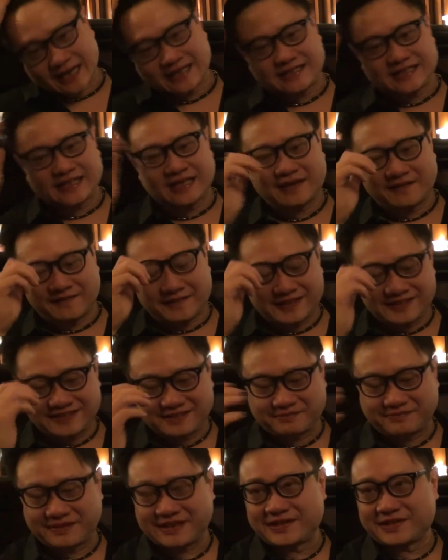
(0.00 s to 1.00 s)
I said I want
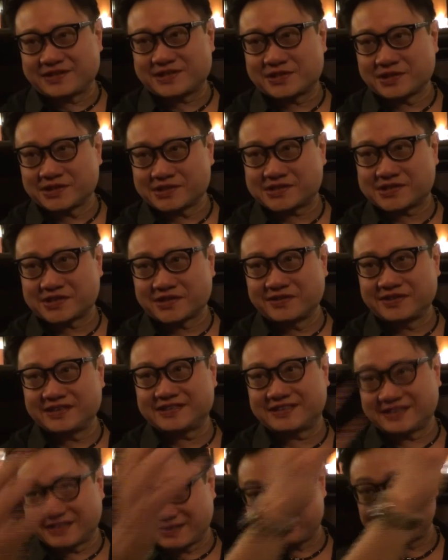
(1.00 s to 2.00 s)
to bring your short
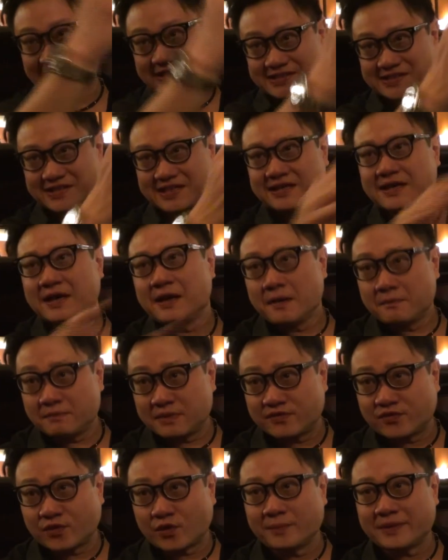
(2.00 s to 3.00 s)
stories to the big screen
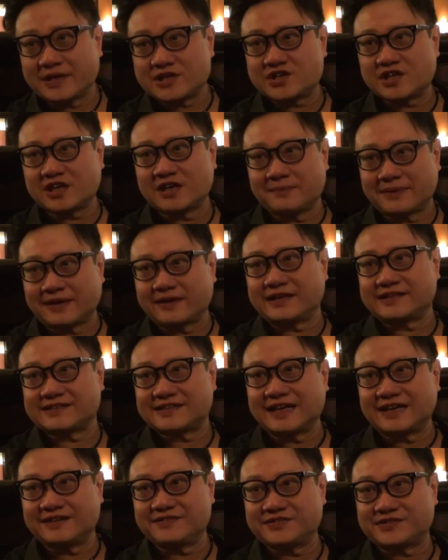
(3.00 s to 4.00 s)
before mentioning about his life.